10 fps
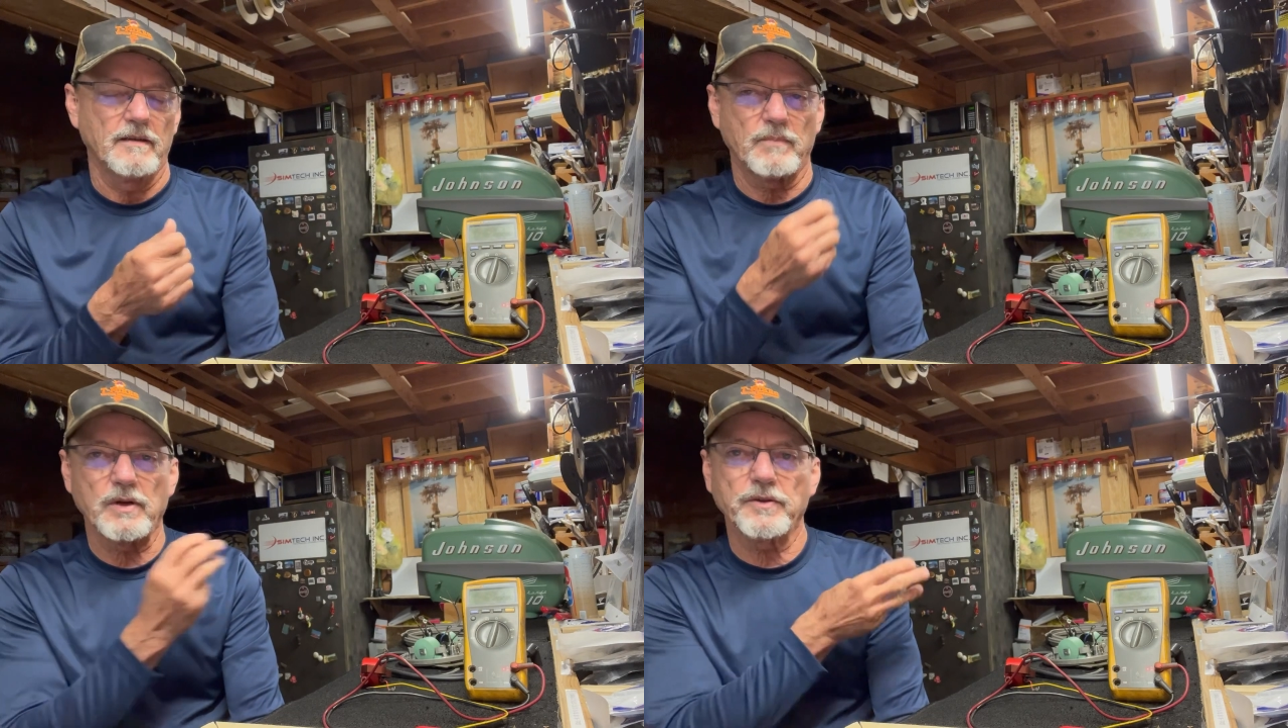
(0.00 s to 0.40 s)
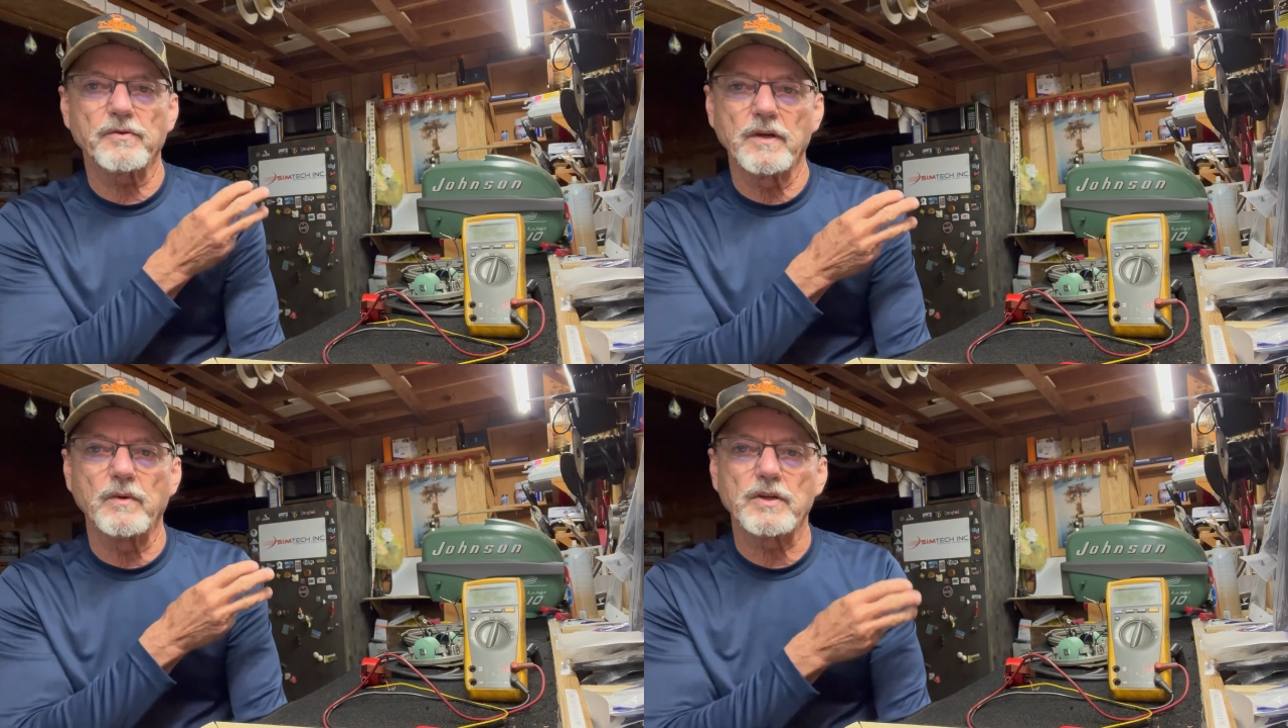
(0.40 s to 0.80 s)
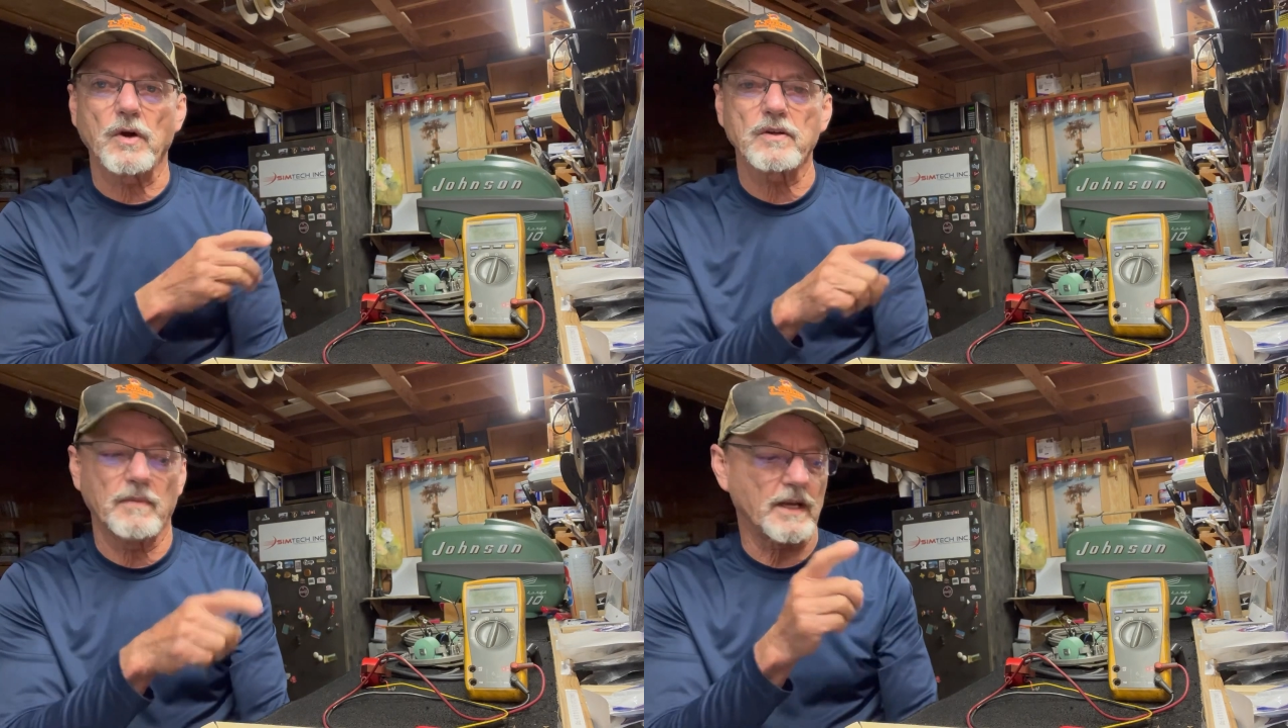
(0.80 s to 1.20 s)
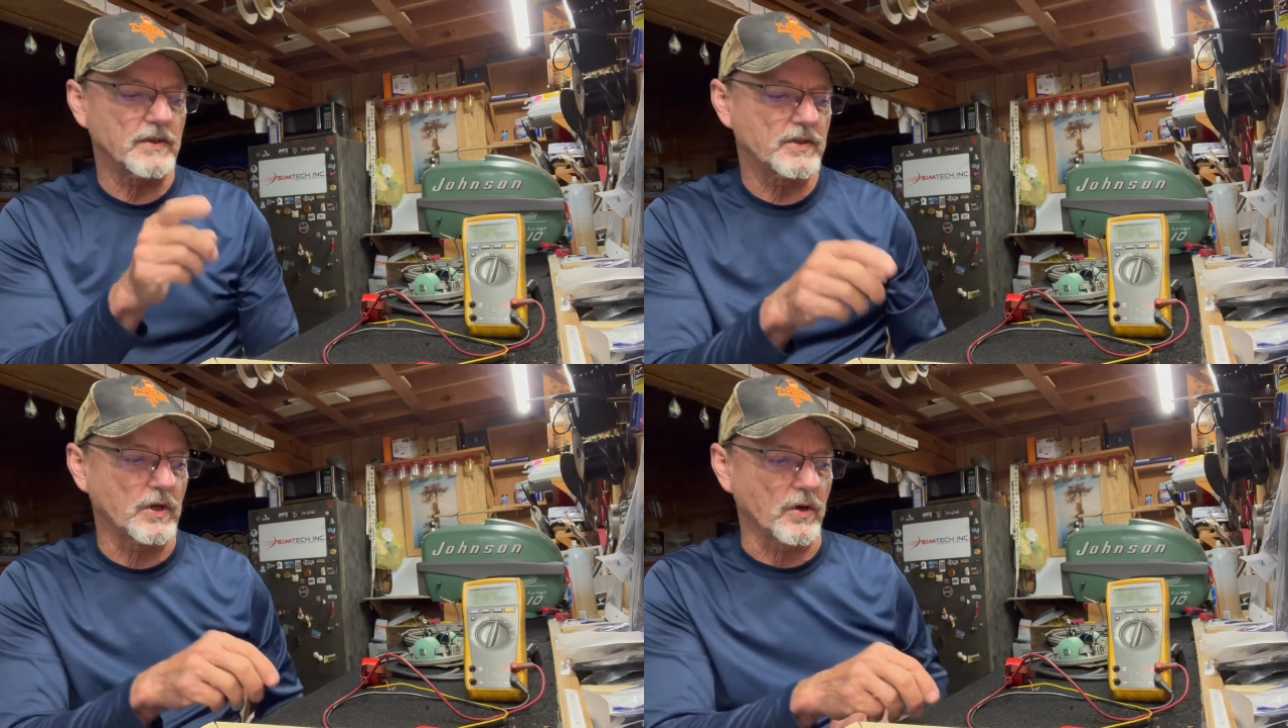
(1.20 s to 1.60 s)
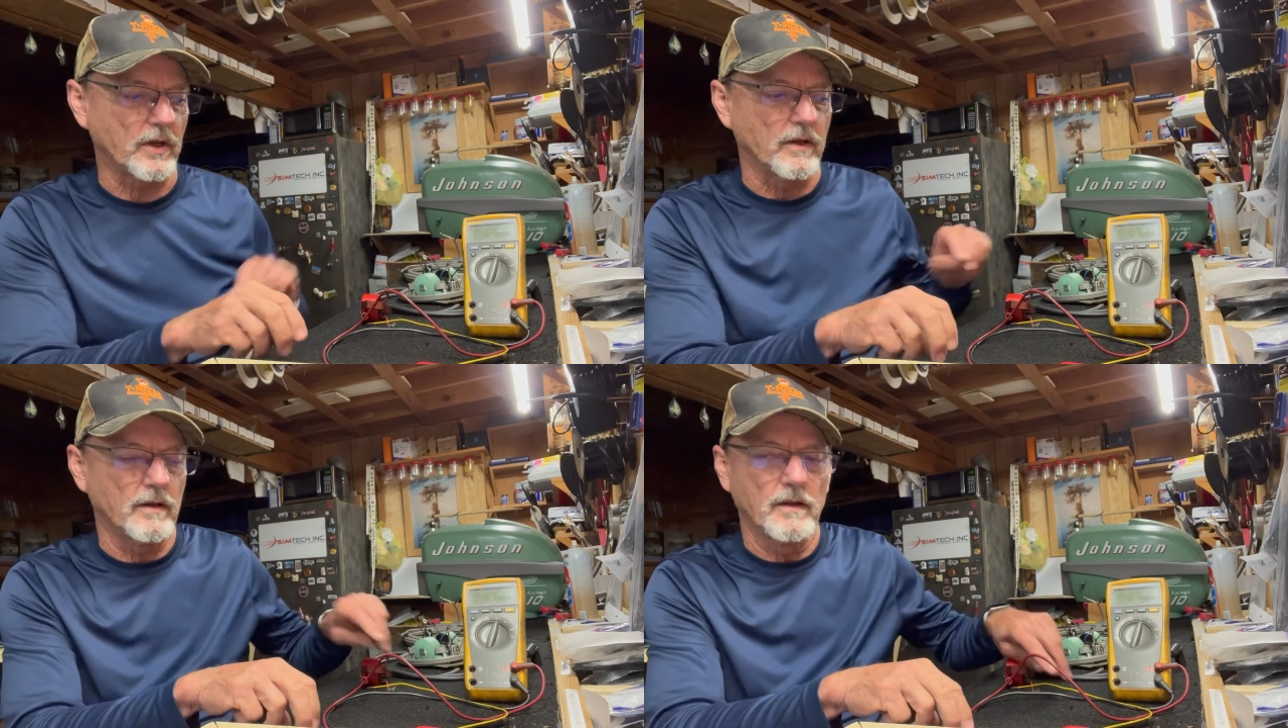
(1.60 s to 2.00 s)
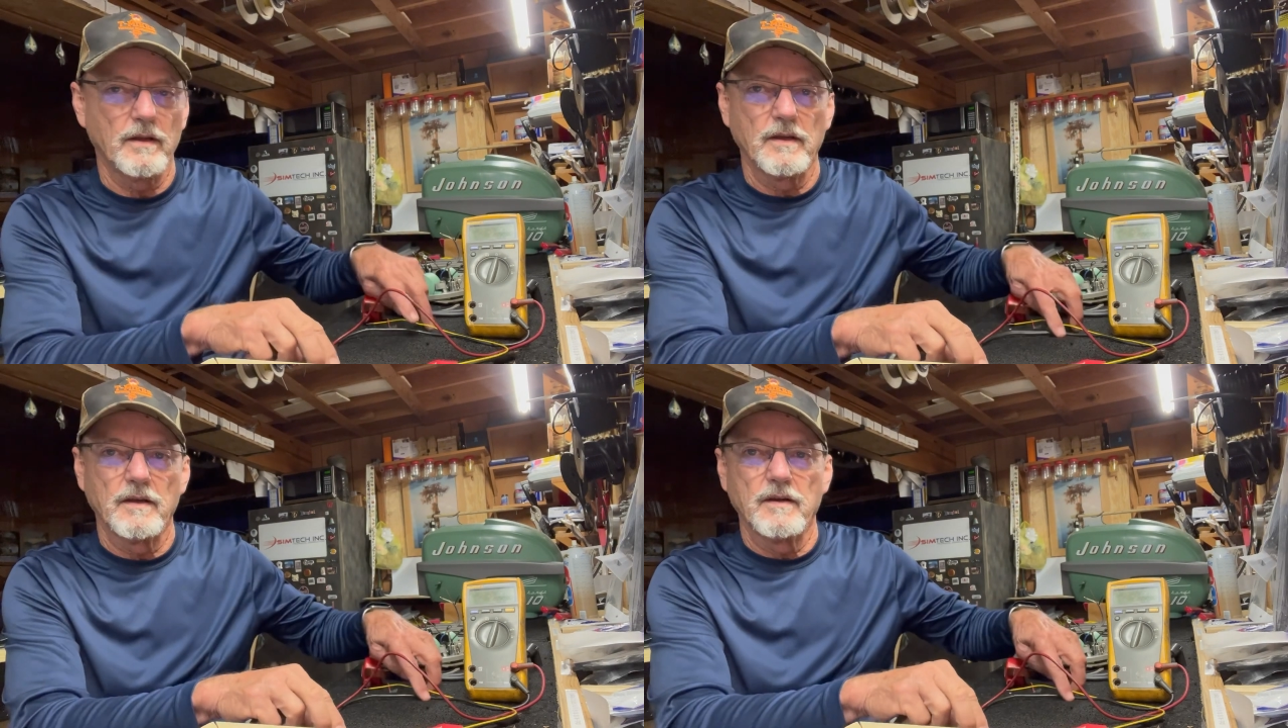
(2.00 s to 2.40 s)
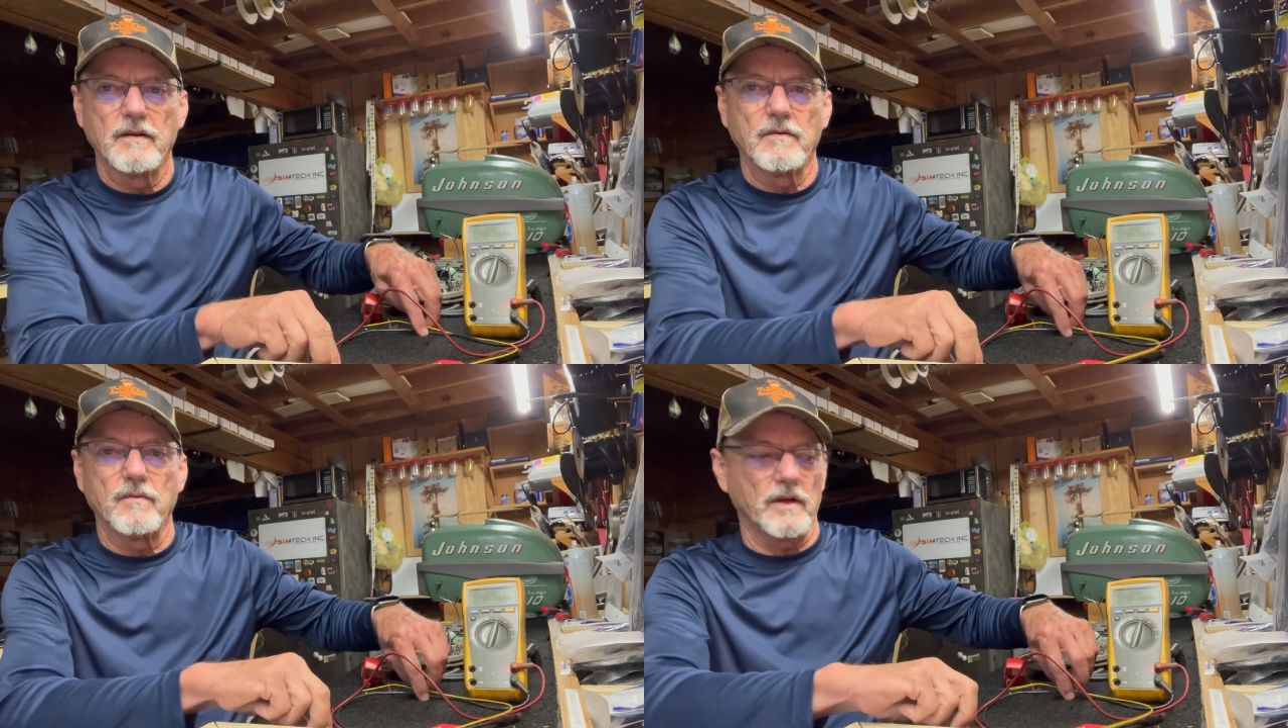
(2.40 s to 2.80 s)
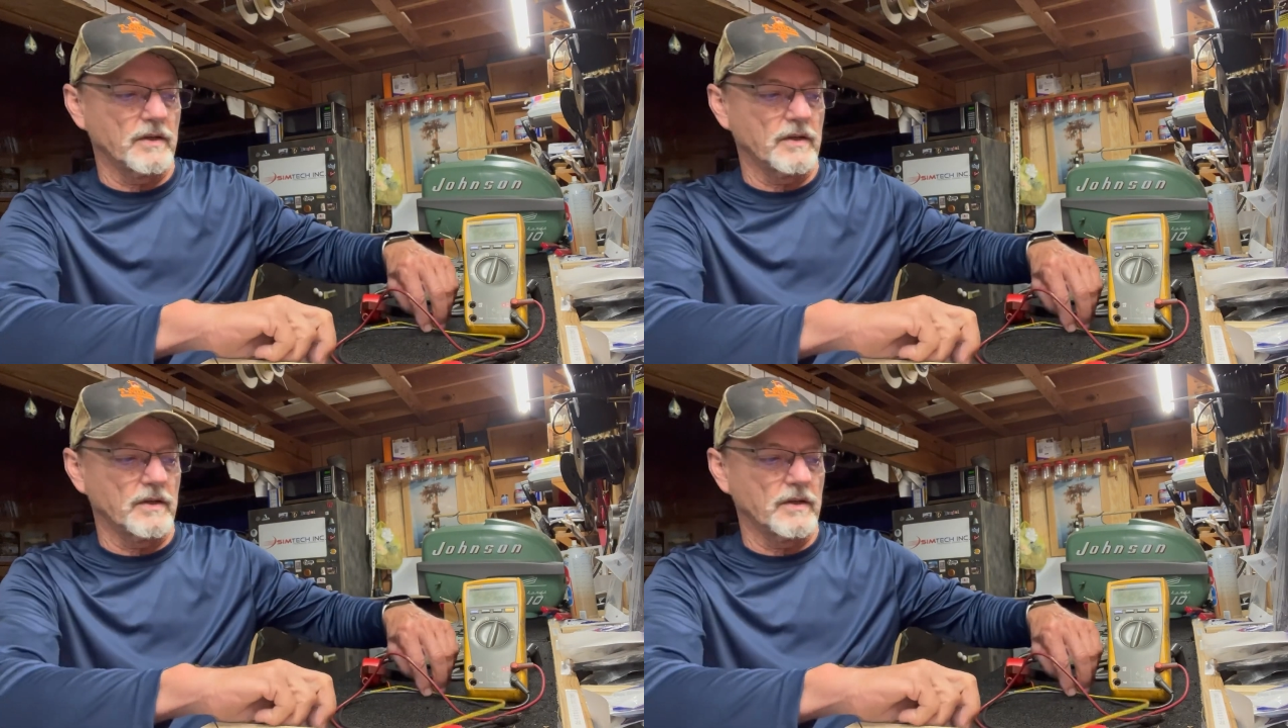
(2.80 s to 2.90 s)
Part 3, we talked about a circuit, what